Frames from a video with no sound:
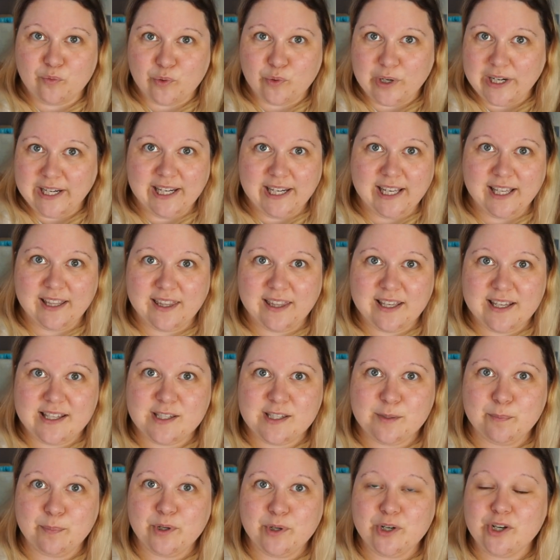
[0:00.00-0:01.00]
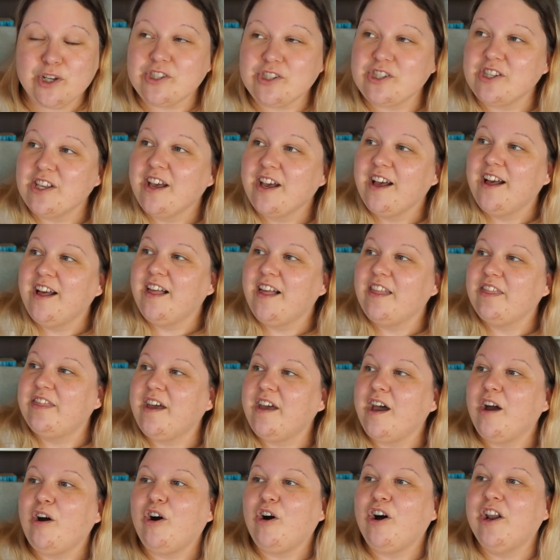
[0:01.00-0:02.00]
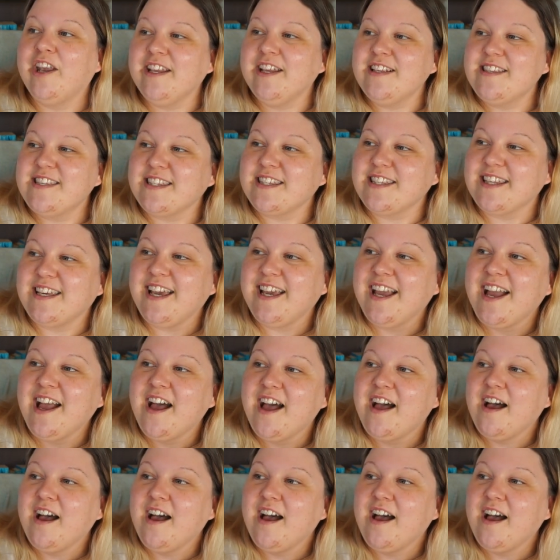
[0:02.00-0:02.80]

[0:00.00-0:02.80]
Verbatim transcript: reading these books that honestly,